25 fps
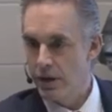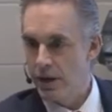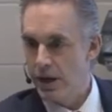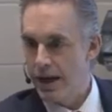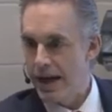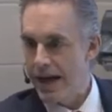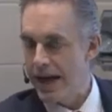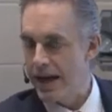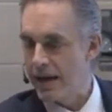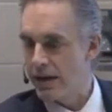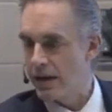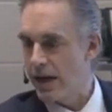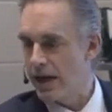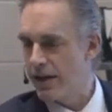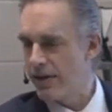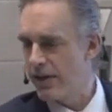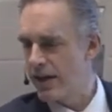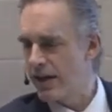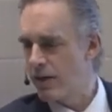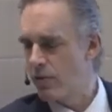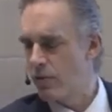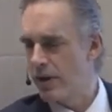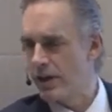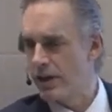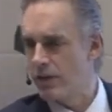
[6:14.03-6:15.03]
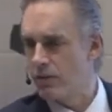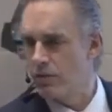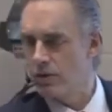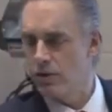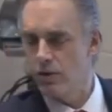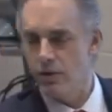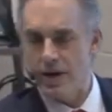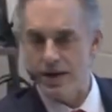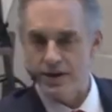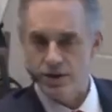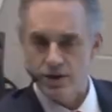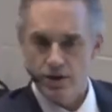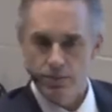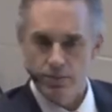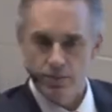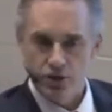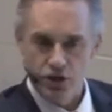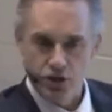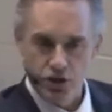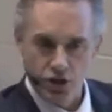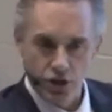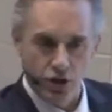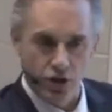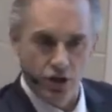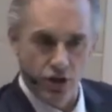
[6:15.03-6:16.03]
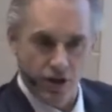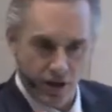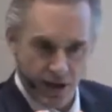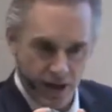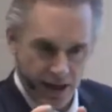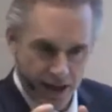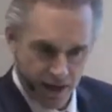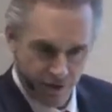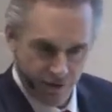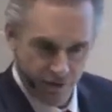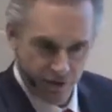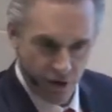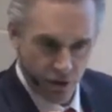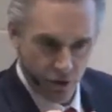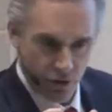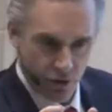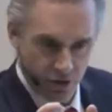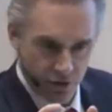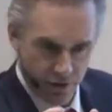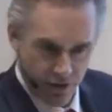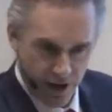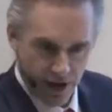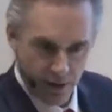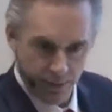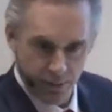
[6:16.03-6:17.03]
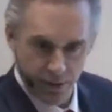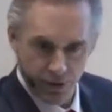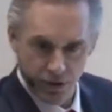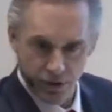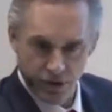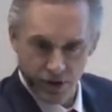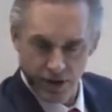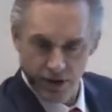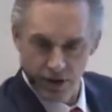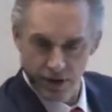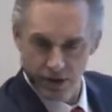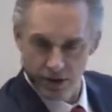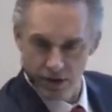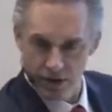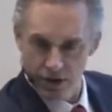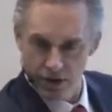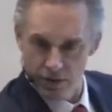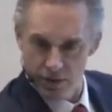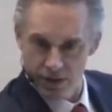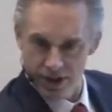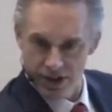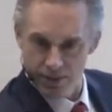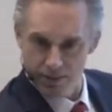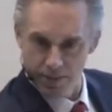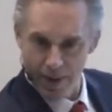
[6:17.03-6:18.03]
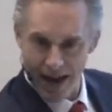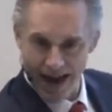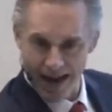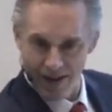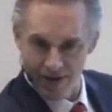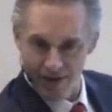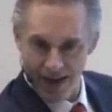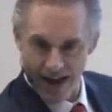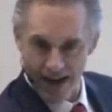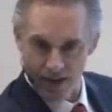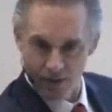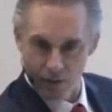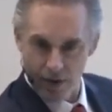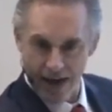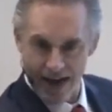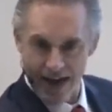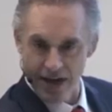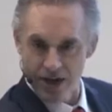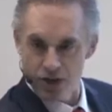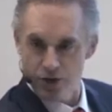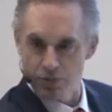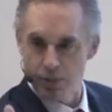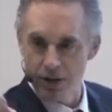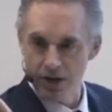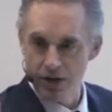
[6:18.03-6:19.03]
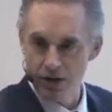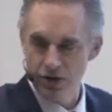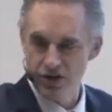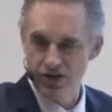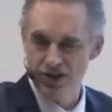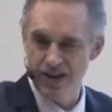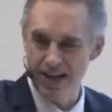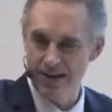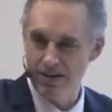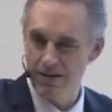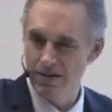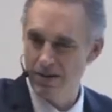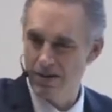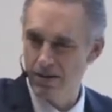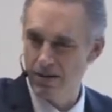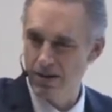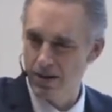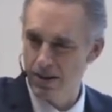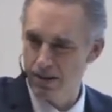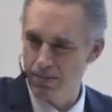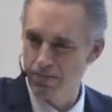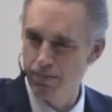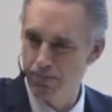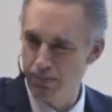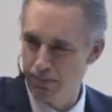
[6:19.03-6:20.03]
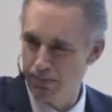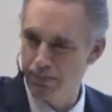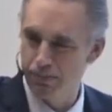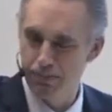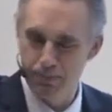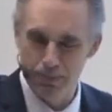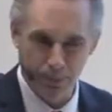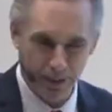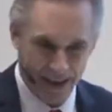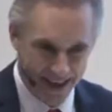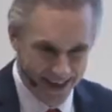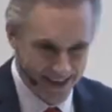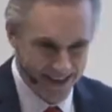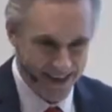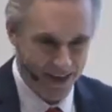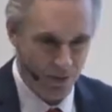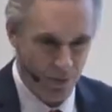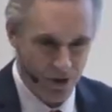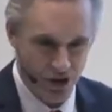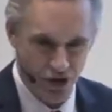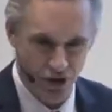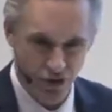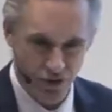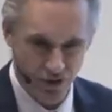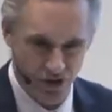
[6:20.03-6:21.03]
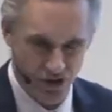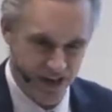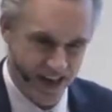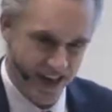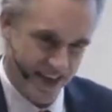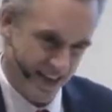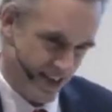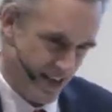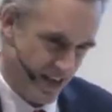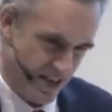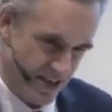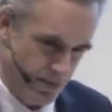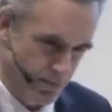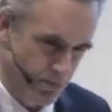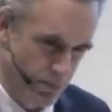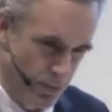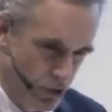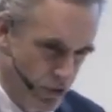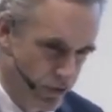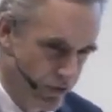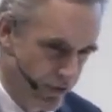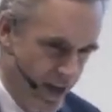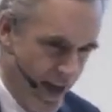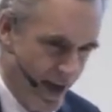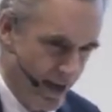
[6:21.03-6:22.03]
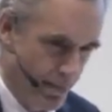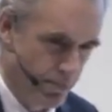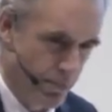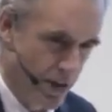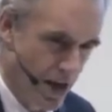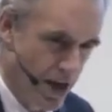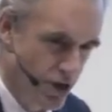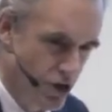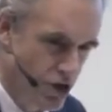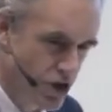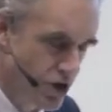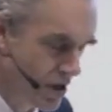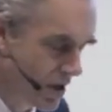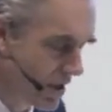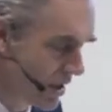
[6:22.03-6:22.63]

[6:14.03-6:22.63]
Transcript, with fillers: And I think what you do as you mature, if you develop your skills, is you expand that range, but you're set, the place at which you're set doesn't move that much.